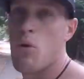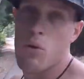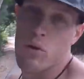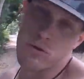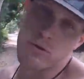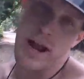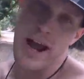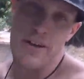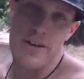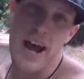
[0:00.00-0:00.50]
we'll
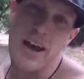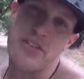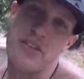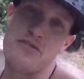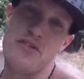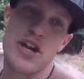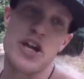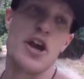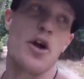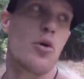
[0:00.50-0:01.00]
round out the
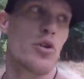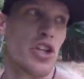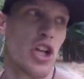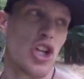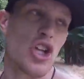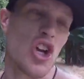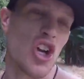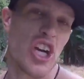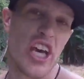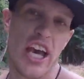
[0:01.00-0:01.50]
video with a
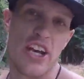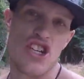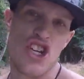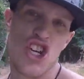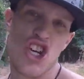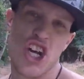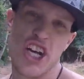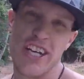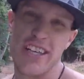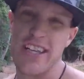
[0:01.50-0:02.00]
little catch and
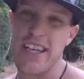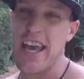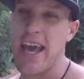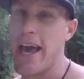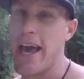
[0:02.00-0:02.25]
cook at the